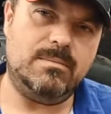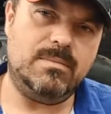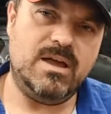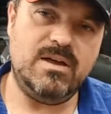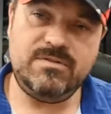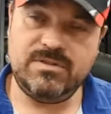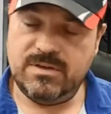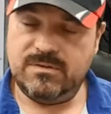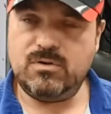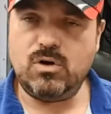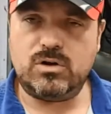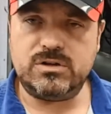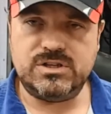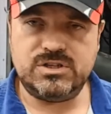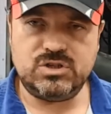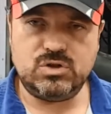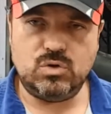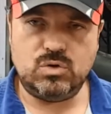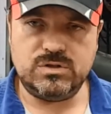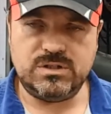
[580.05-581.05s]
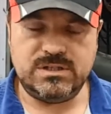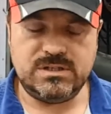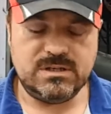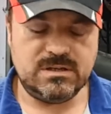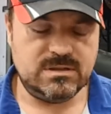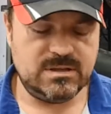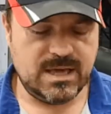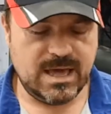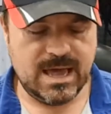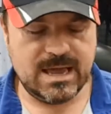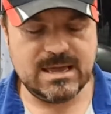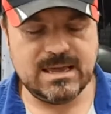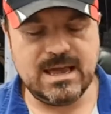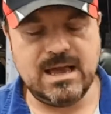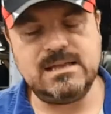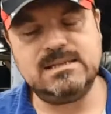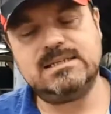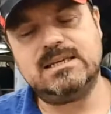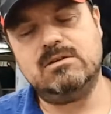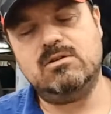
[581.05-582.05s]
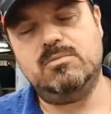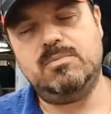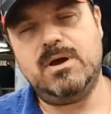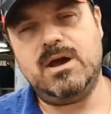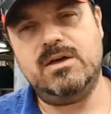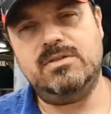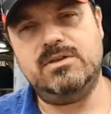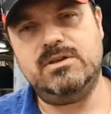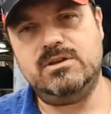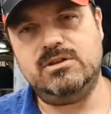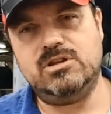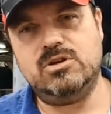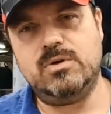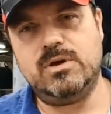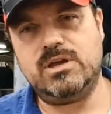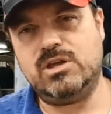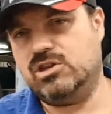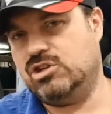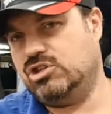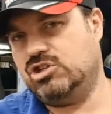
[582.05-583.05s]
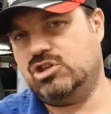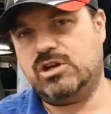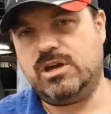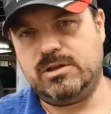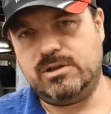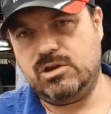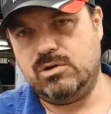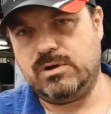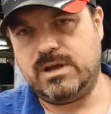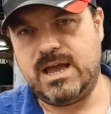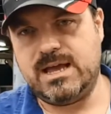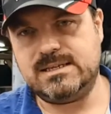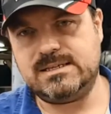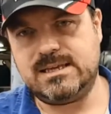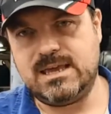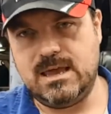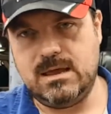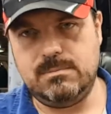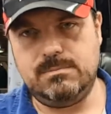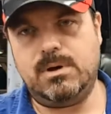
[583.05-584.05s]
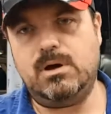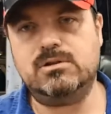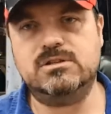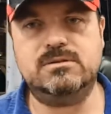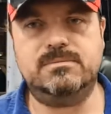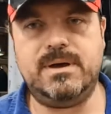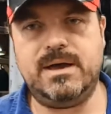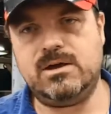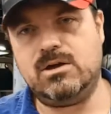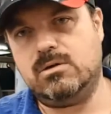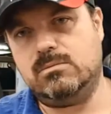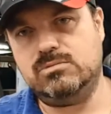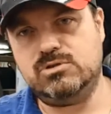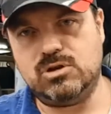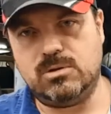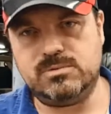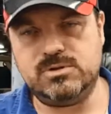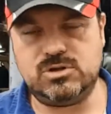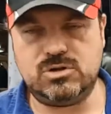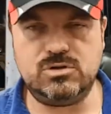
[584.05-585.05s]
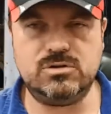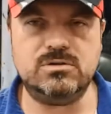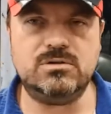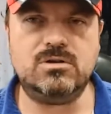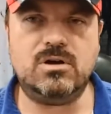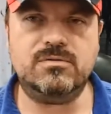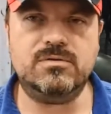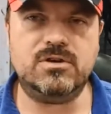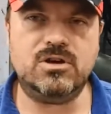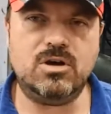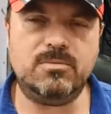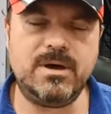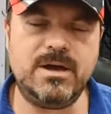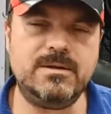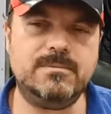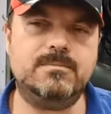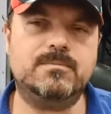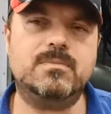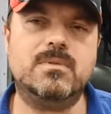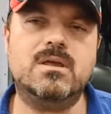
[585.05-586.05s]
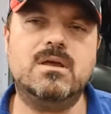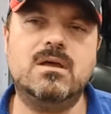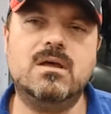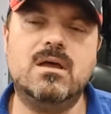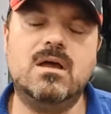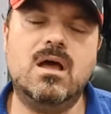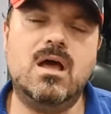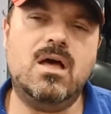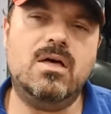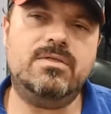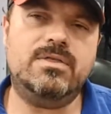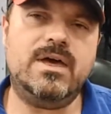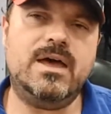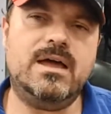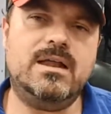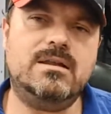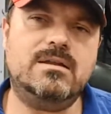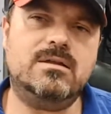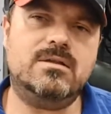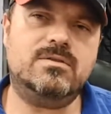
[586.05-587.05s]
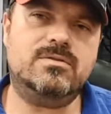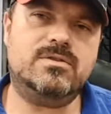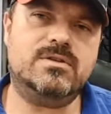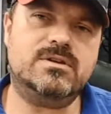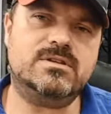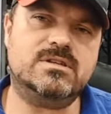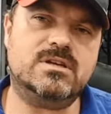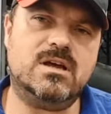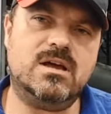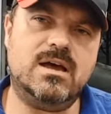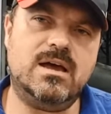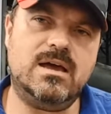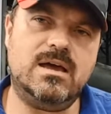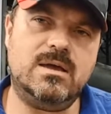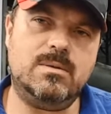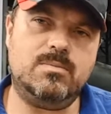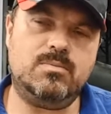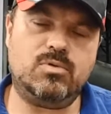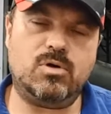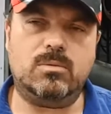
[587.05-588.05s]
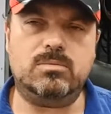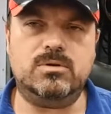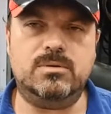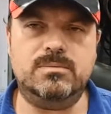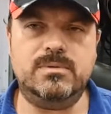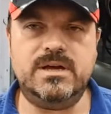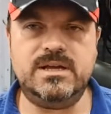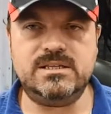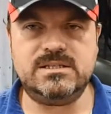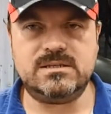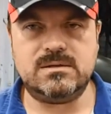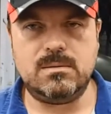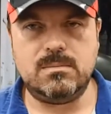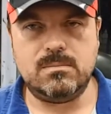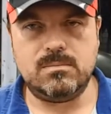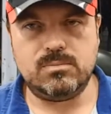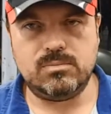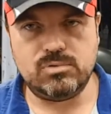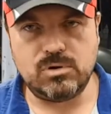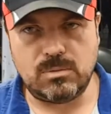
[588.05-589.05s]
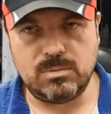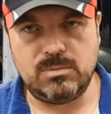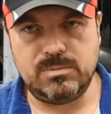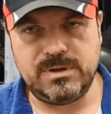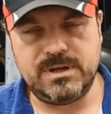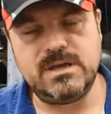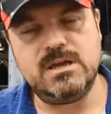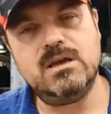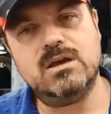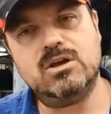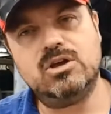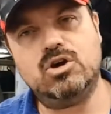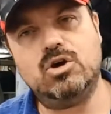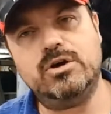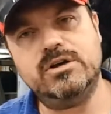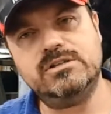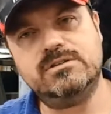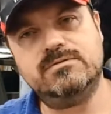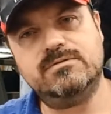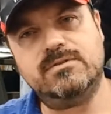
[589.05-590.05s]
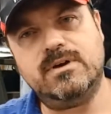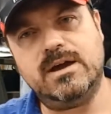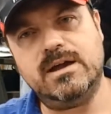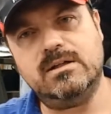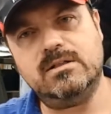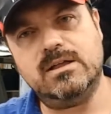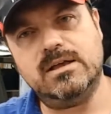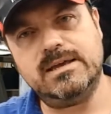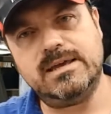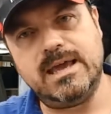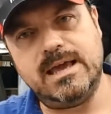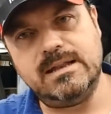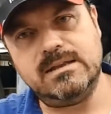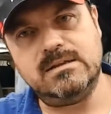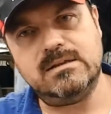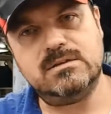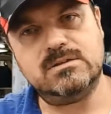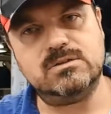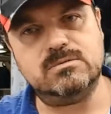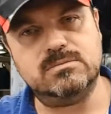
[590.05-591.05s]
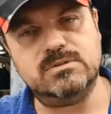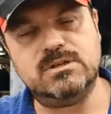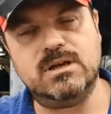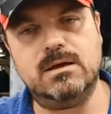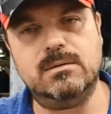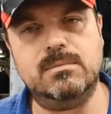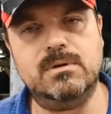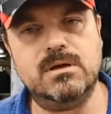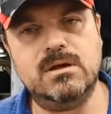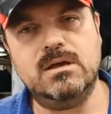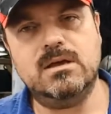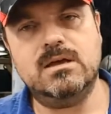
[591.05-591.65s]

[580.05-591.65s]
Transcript: if they've got distorted, the head gasket repair that you're doing, you just chuck a new gasket in, bolt it back up, job's a good one, off you go, mate. Then there's a problem. It's probably going to fail again sometime